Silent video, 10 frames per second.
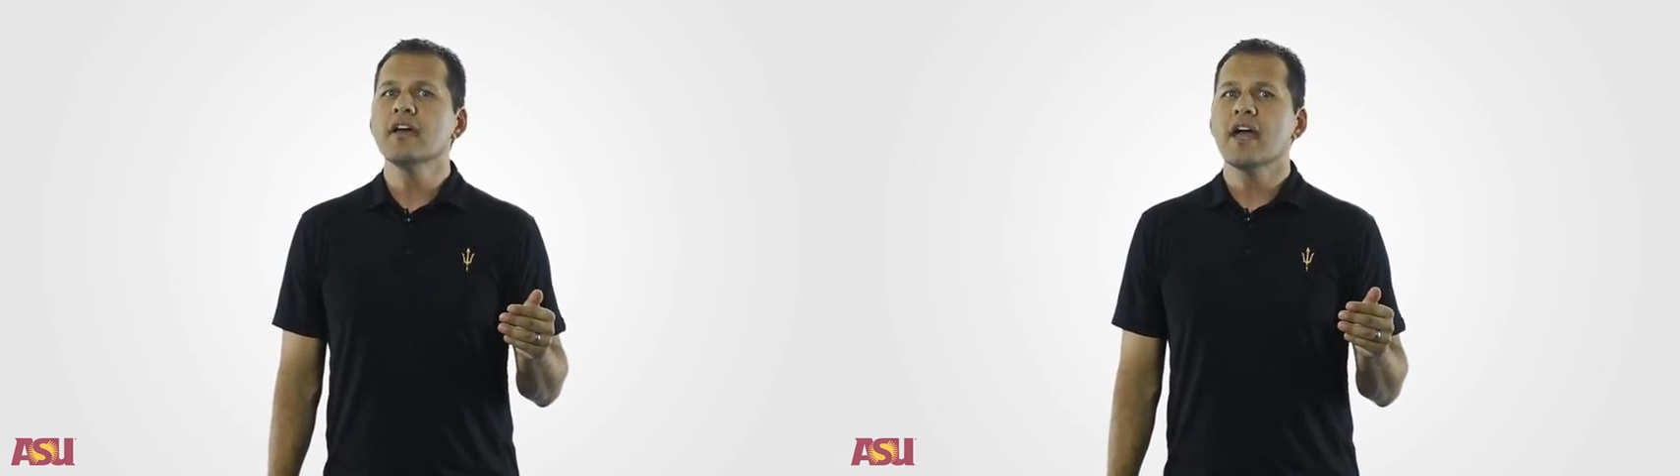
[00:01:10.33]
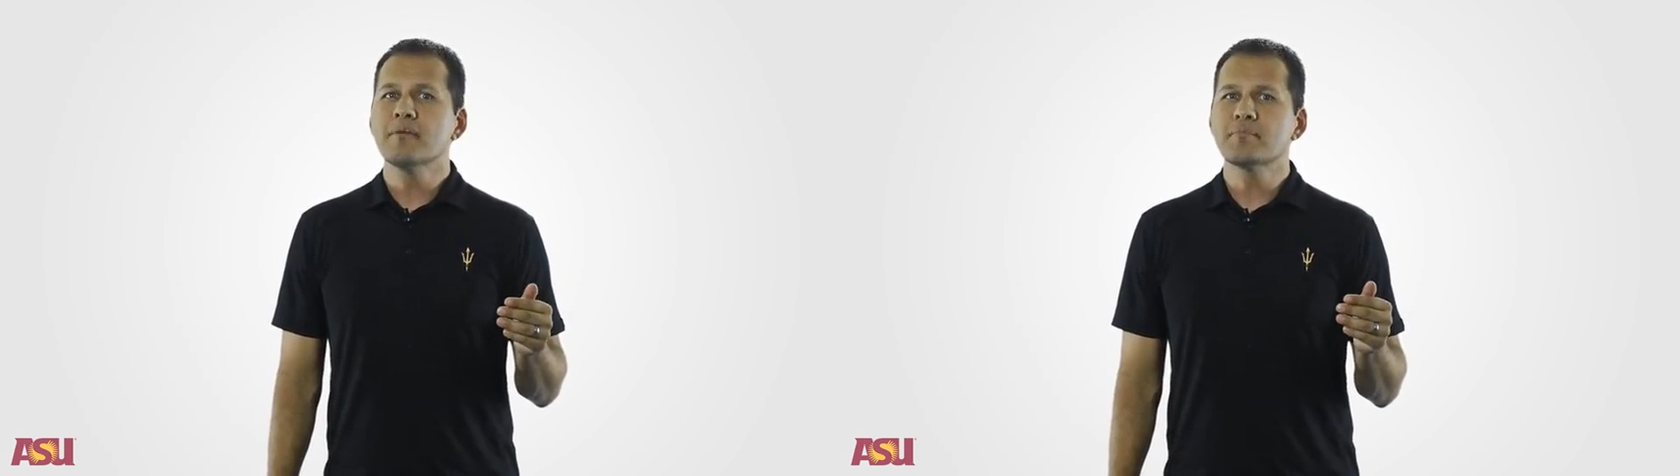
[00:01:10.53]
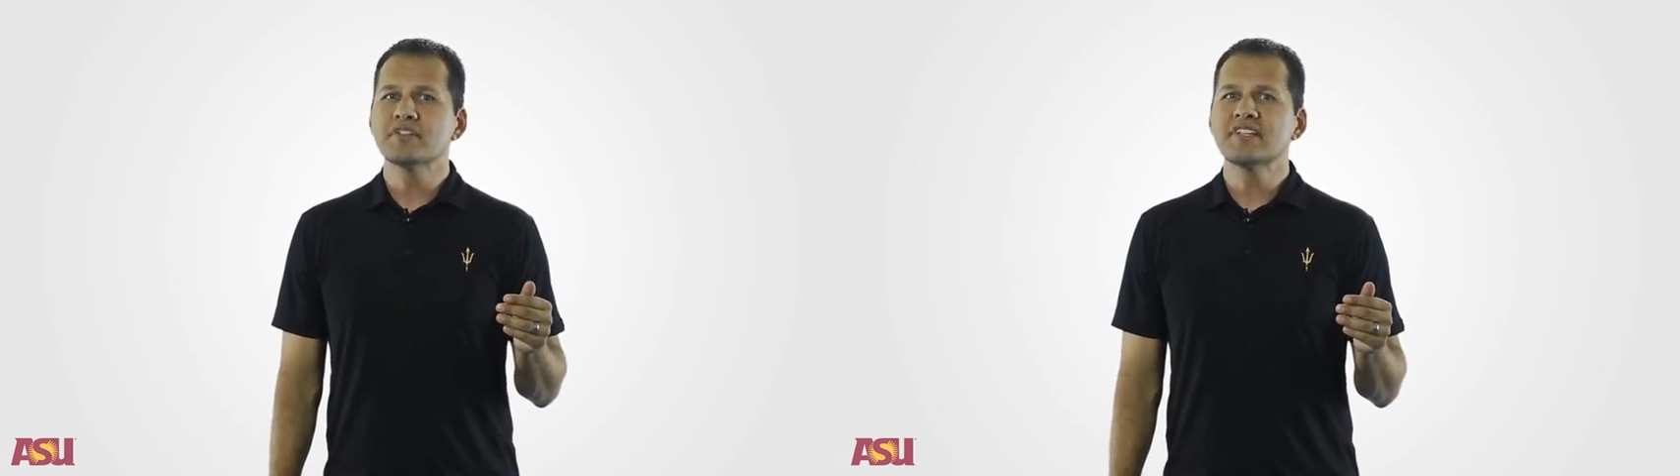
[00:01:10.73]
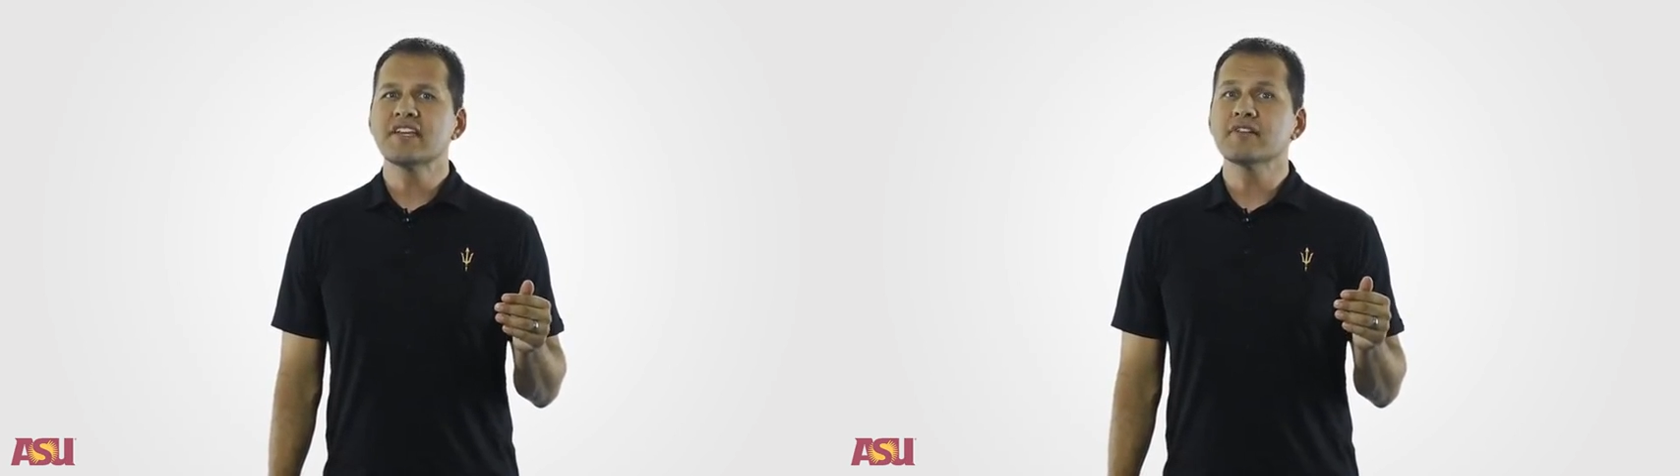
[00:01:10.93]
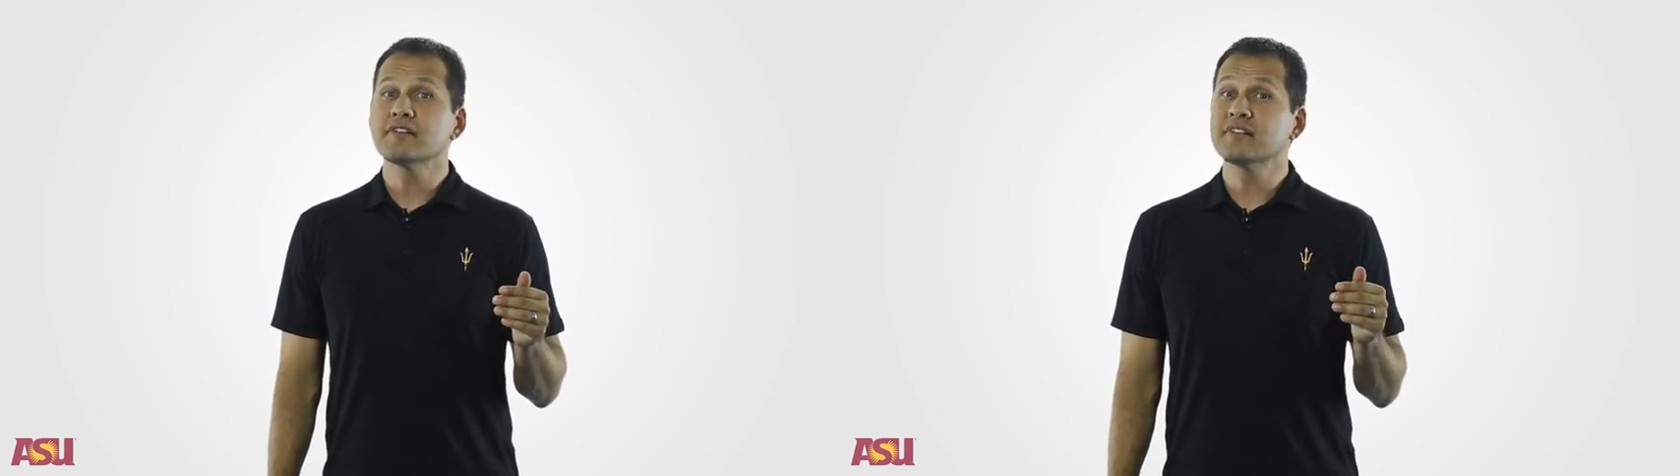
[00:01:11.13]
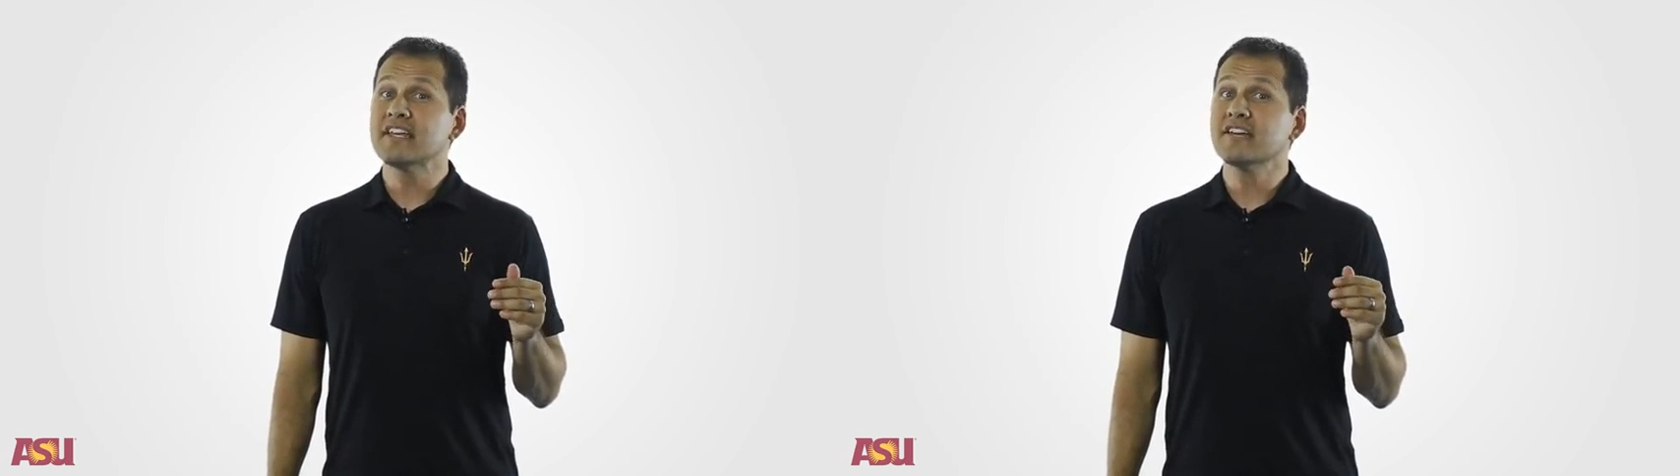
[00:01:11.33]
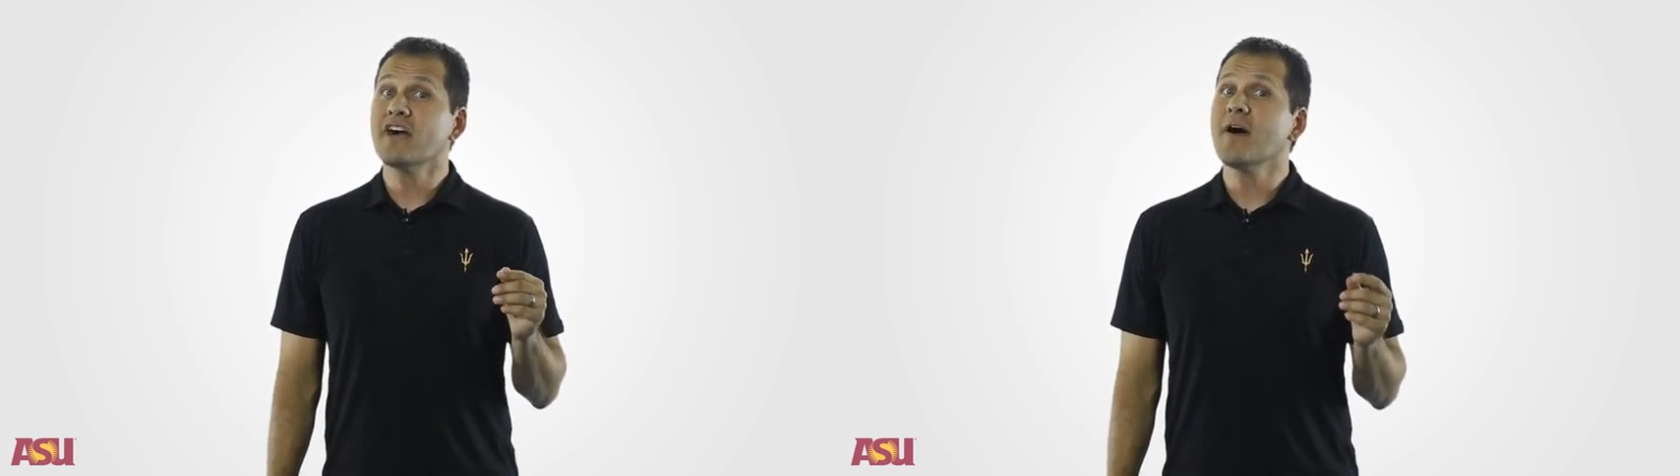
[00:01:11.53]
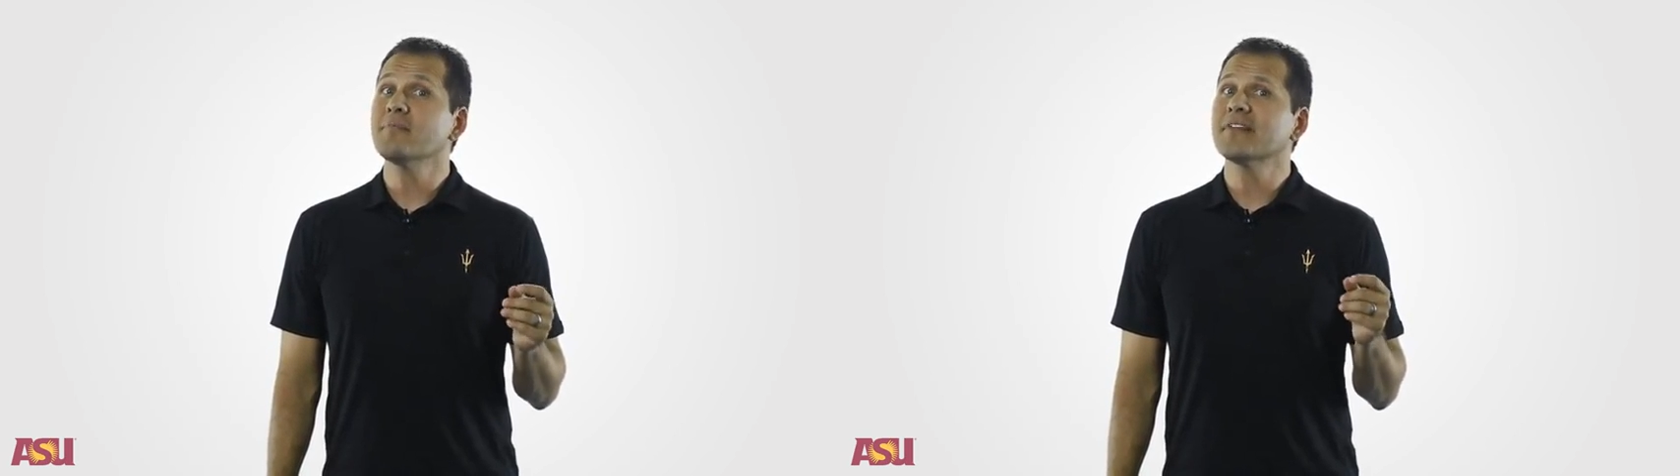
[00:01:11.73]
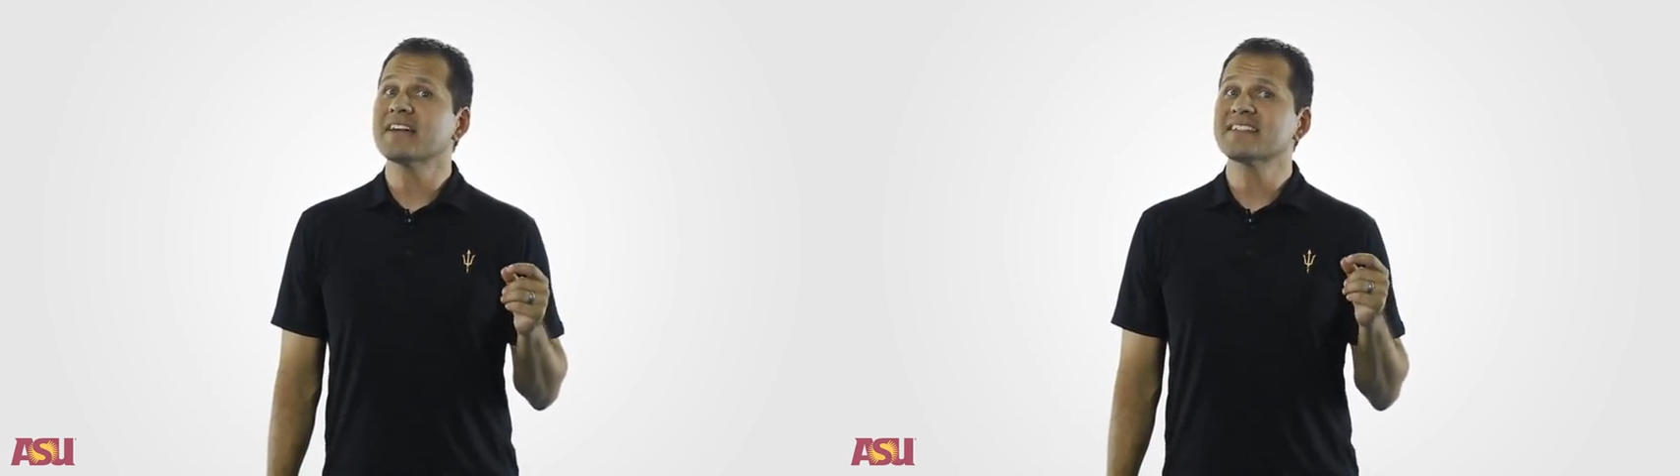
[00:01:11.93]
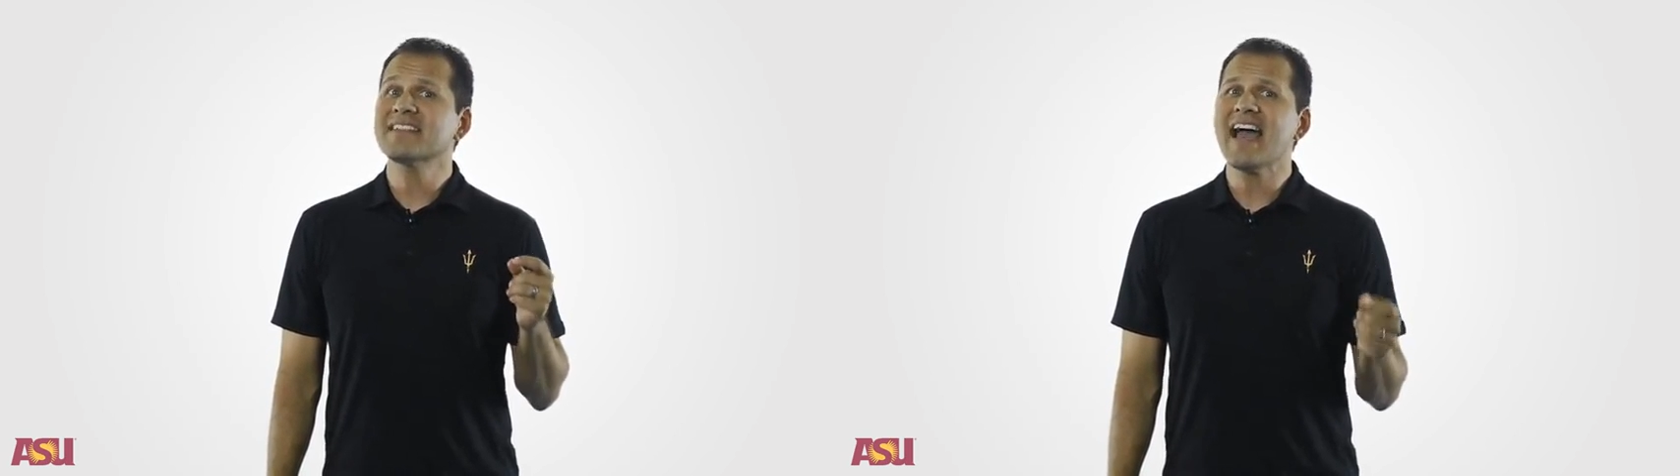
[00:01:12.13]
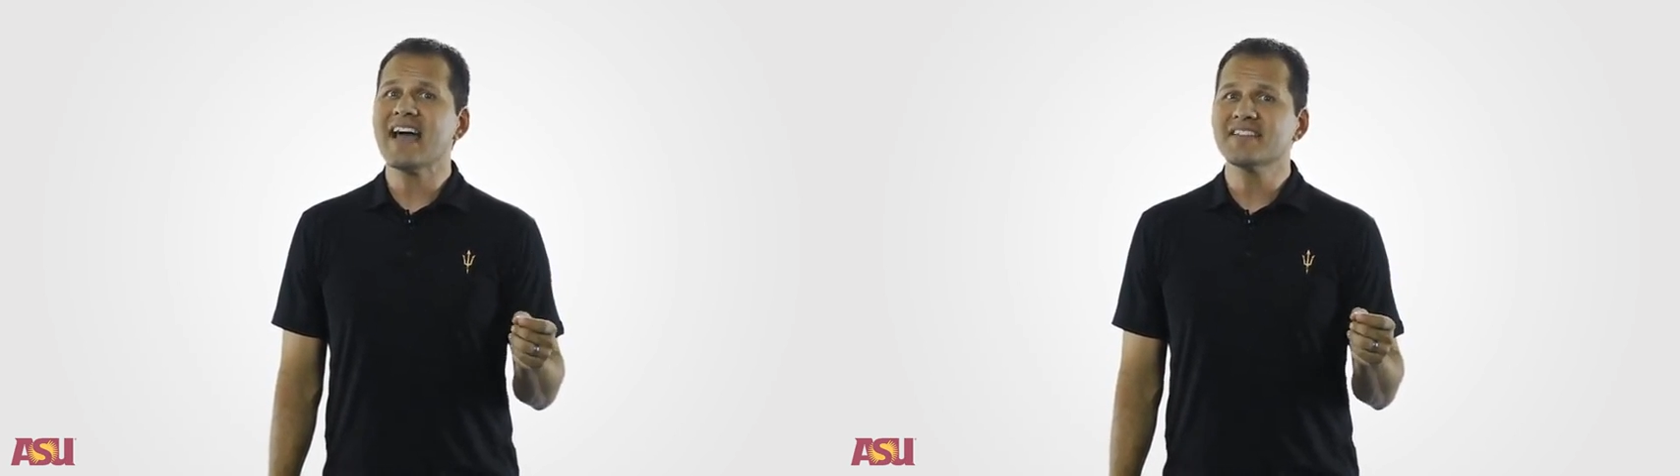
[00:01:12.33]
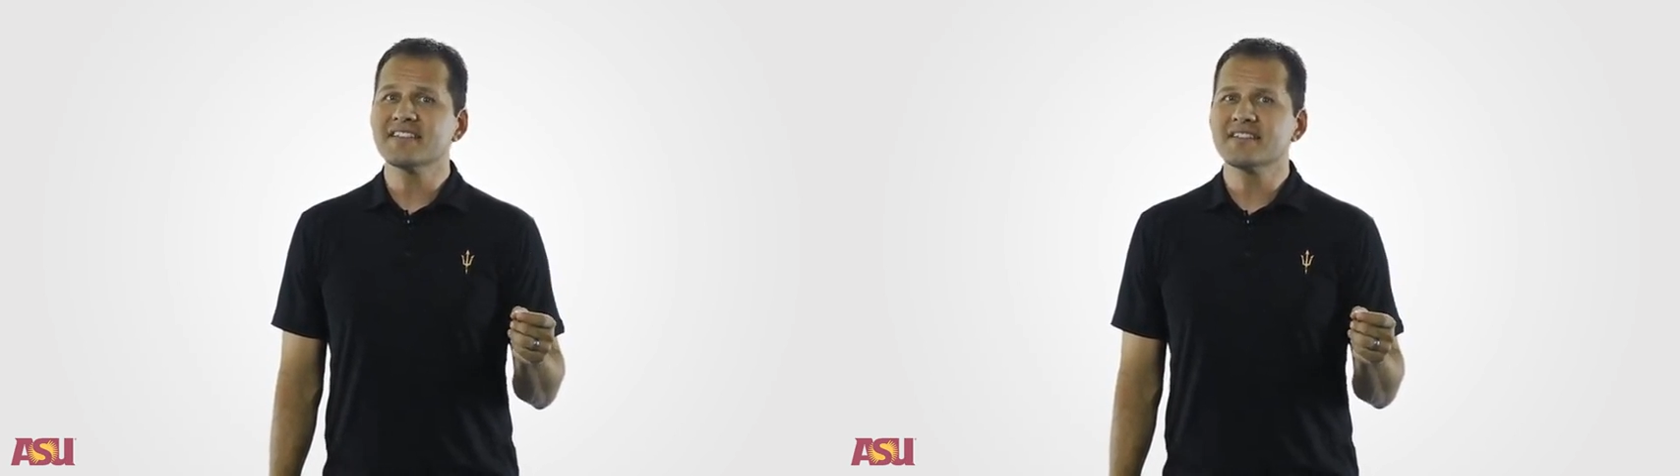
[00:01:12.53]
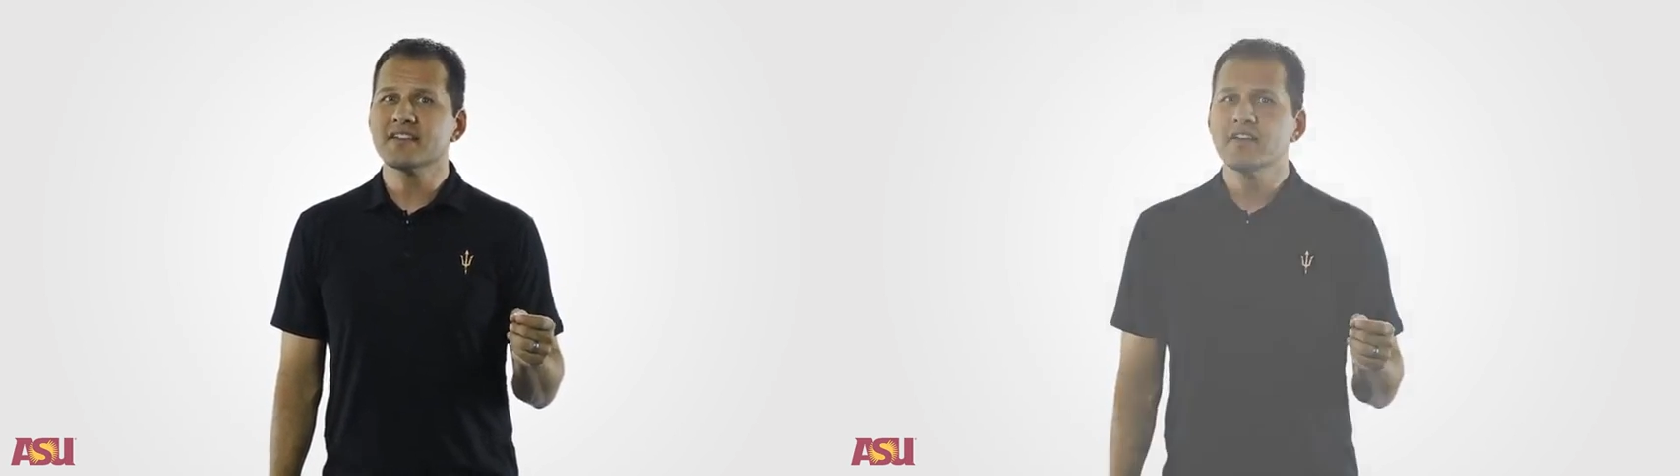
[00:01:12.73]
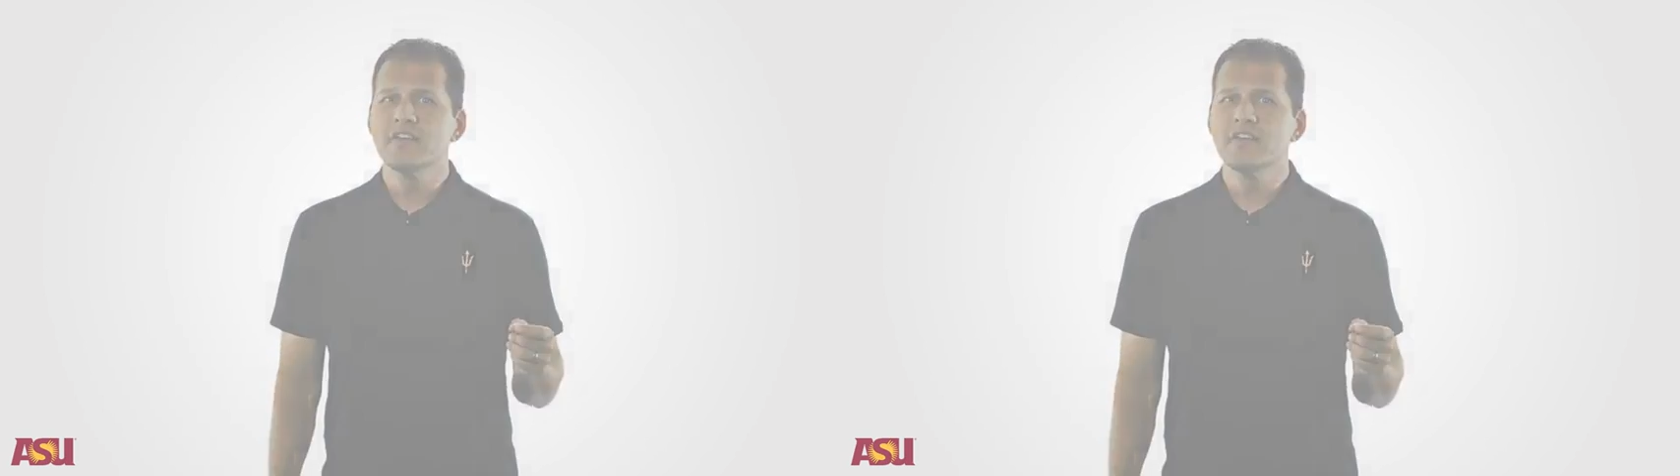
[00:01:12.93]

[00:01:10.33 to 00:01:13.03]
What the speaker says: and particularly complex tasks,